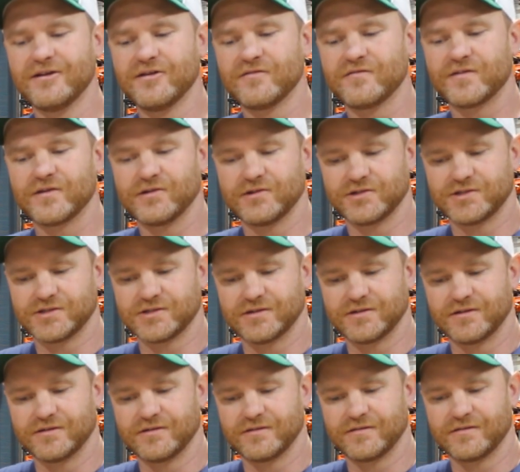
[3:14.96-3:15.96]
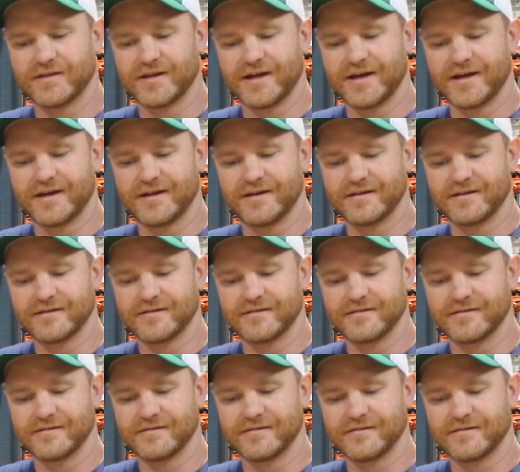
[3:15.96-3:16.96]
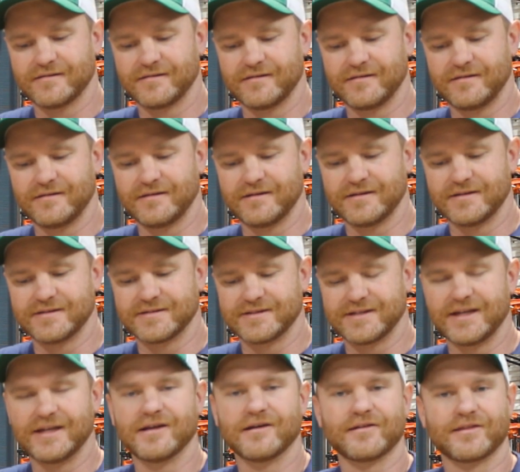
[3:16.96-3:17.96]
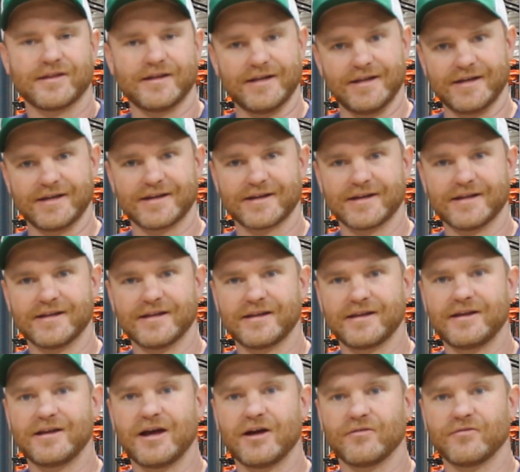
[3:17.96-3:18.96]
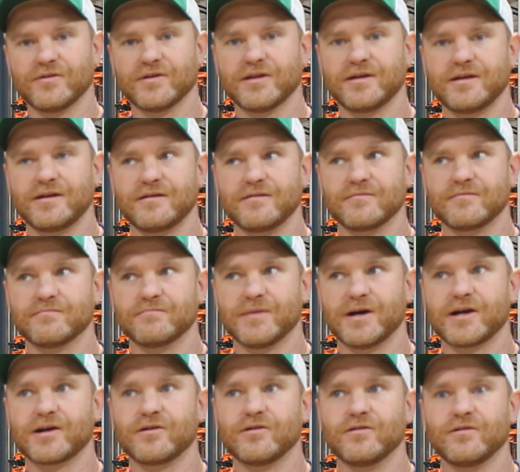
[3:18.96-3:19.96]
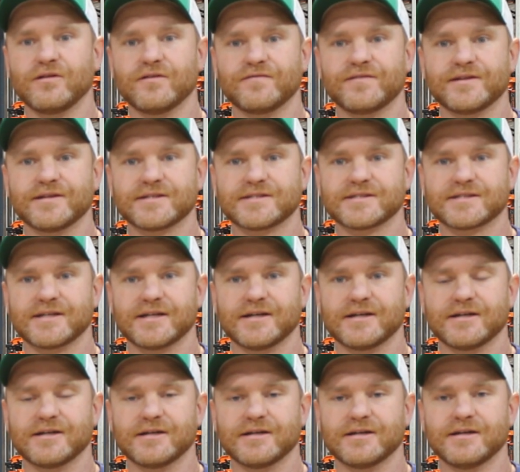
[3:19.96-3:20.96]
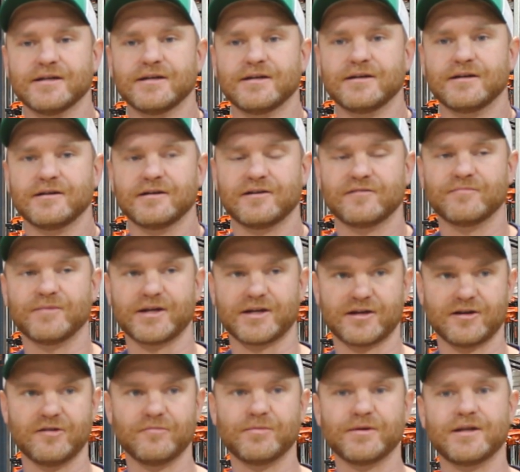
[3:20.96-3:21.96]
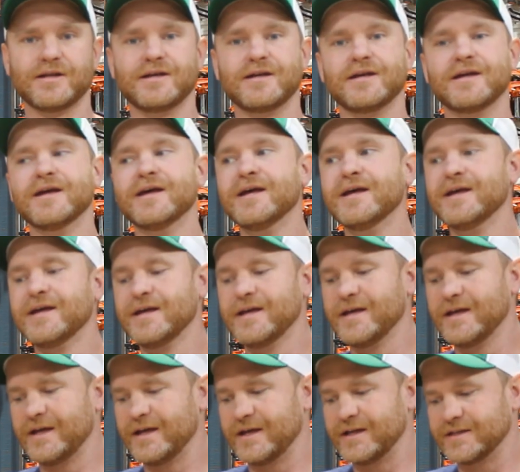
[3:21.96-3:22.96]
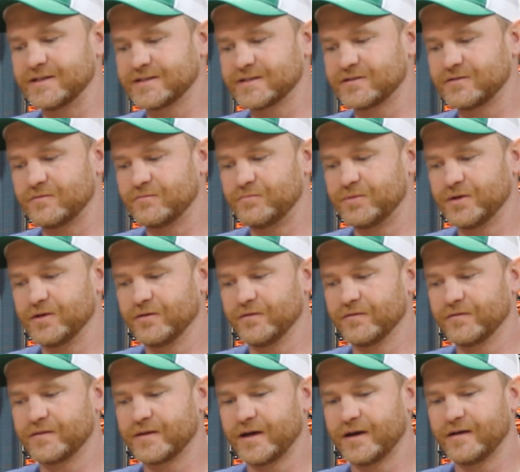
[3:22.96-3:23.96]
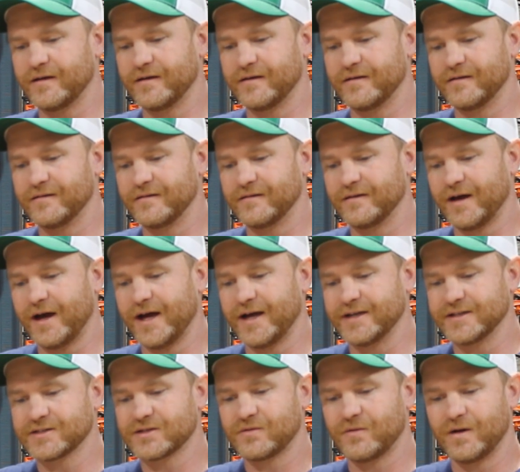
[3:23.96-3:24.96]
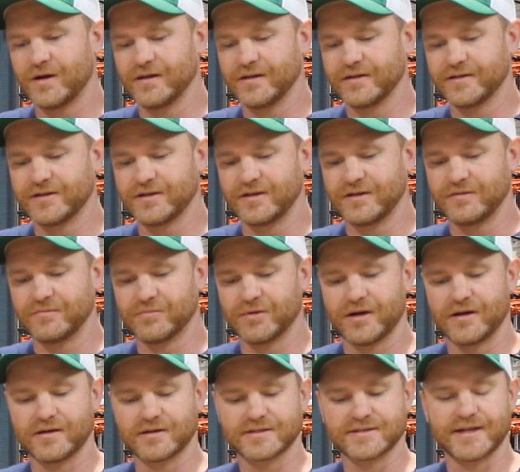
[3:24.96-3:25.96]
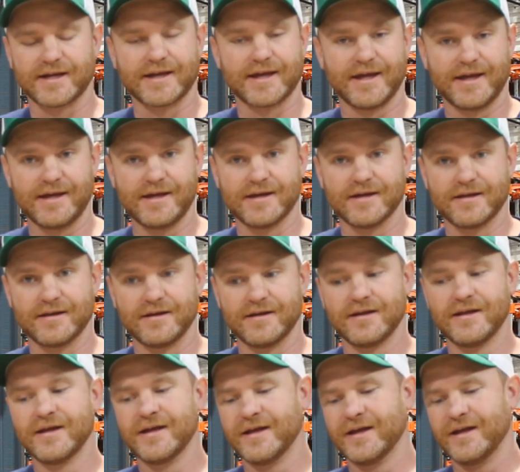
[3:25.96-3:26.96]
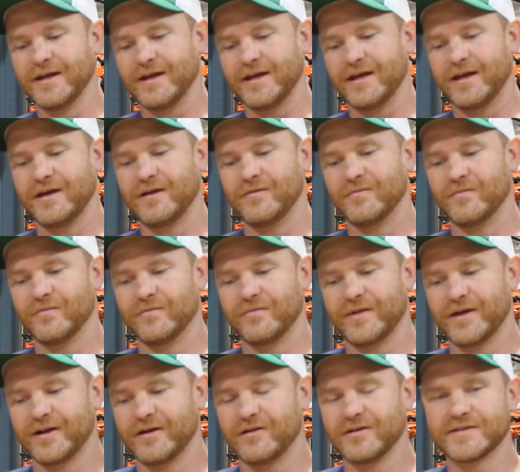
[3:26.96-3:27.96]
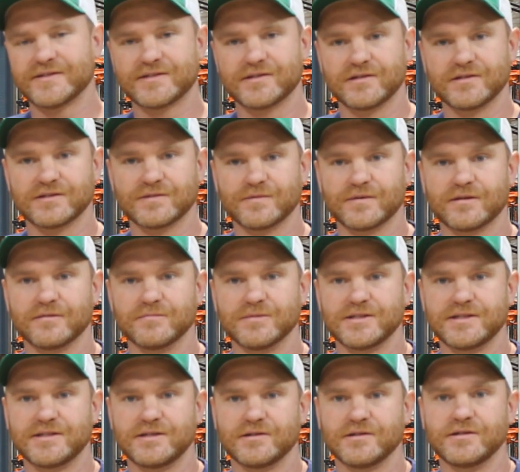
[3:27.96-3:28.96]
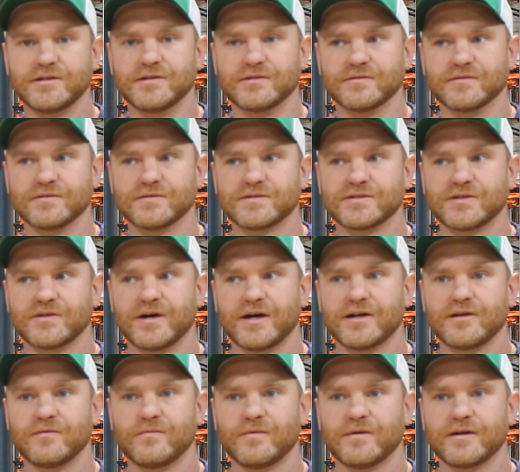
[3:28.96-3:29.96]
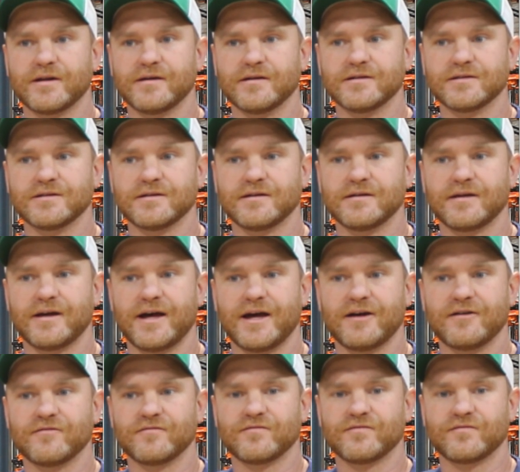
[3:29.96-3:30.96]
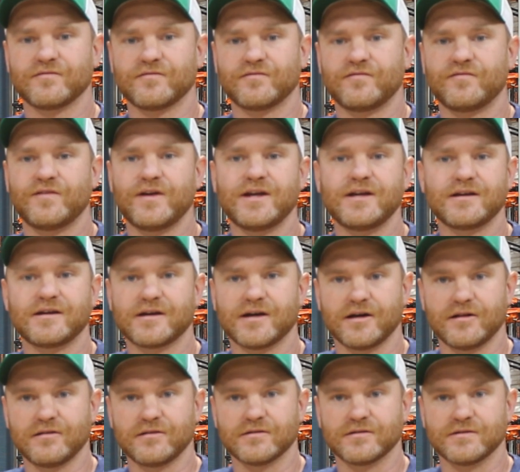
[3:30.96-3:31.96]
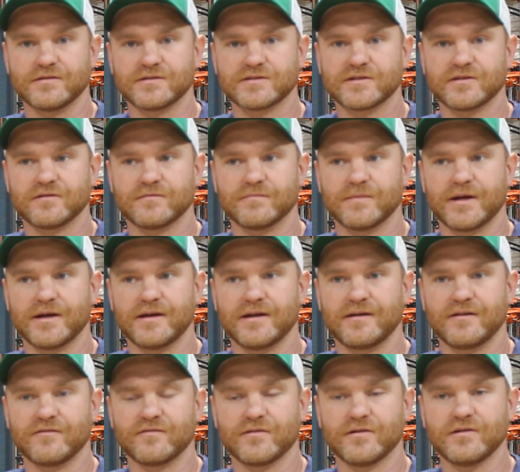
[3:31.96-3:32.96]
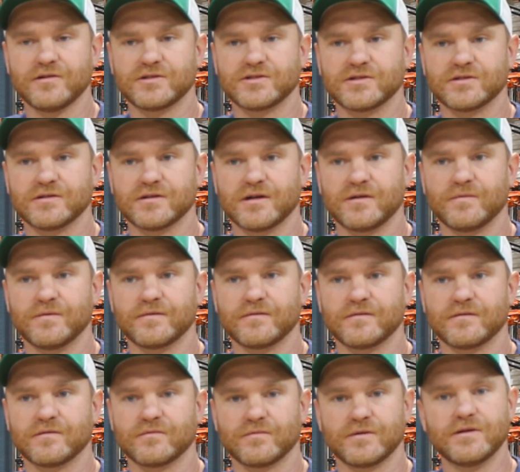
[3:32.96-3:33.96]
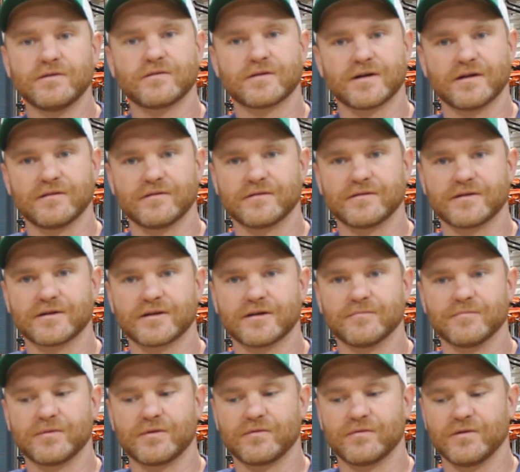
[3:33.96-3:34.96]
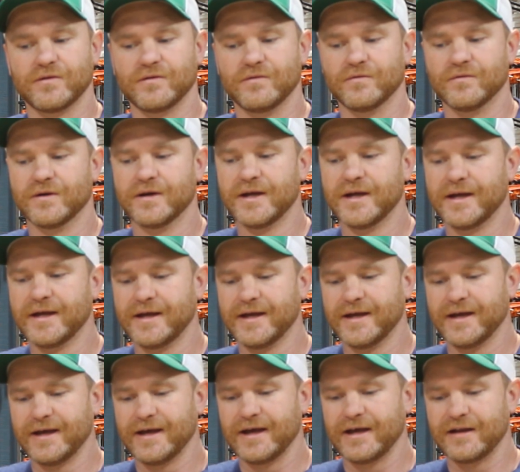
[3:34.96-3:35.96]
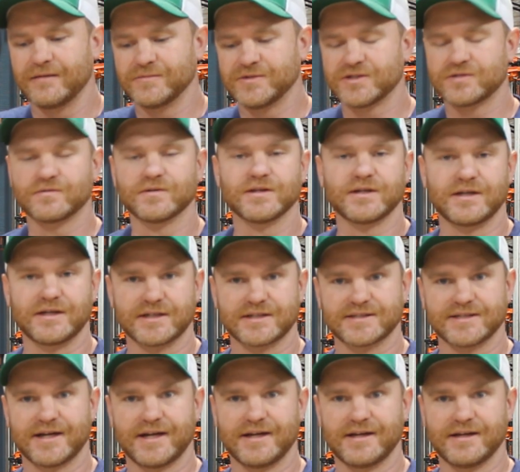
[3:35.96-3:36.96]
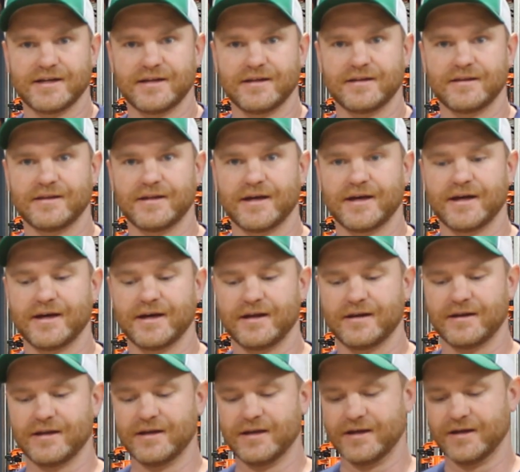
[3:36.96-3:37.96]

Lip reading: furniture that is inauthentic. Yeah, really, my goal of this of my company is to build the highest quality products I can, and that all starts with the material. So I don't want to have fake colors on my furniture. I want the real color to come through, and I'm just really excited that